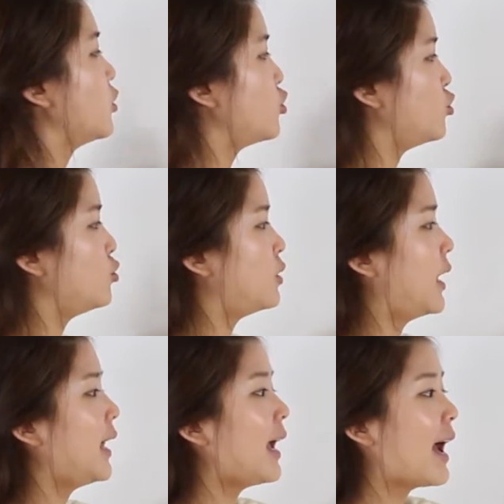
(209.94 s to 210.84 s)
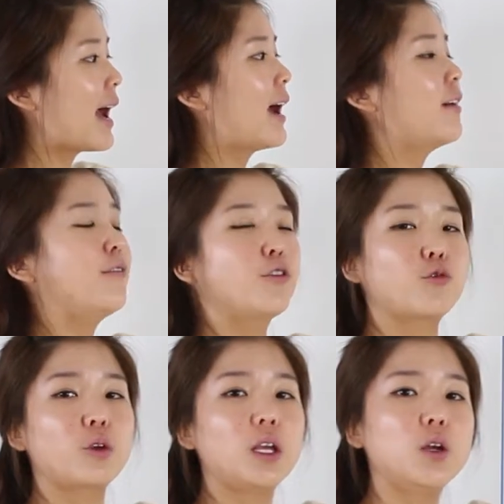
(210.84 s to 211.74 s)
Do they have
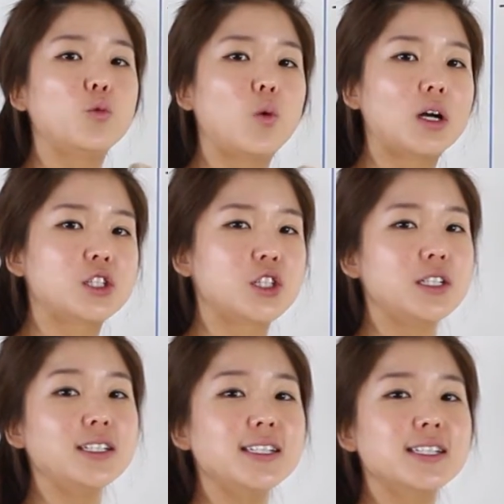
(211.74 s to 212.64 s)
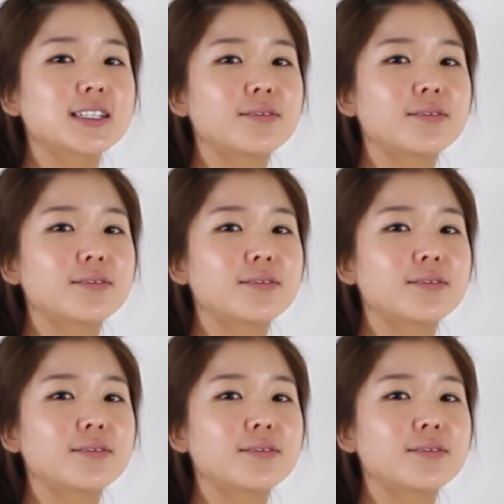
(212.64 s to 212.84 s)
3 watches?